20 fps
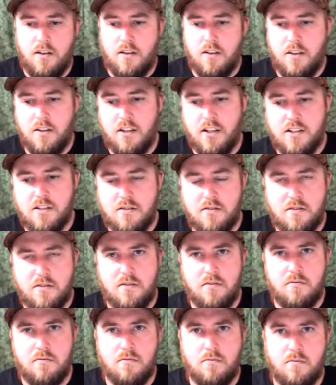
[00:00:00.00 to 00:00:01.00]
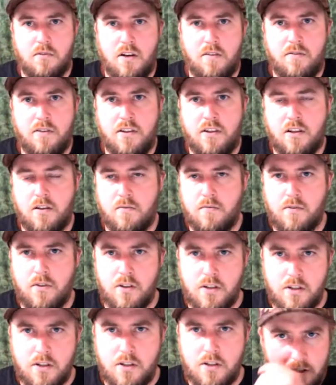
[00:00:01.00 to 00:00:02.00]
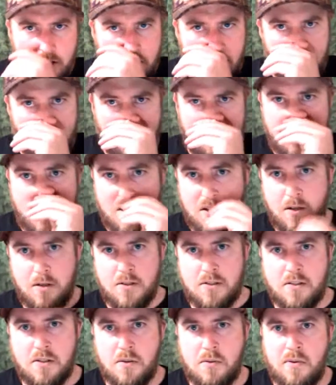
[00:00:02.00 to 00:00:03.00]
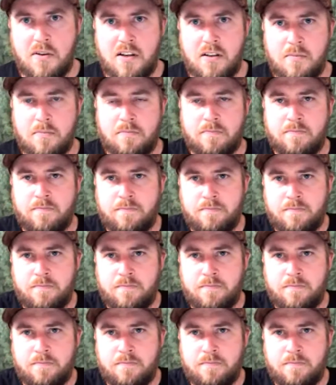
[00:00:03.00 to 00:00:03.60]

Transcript: think that's roughly the conversion. I think it comes close to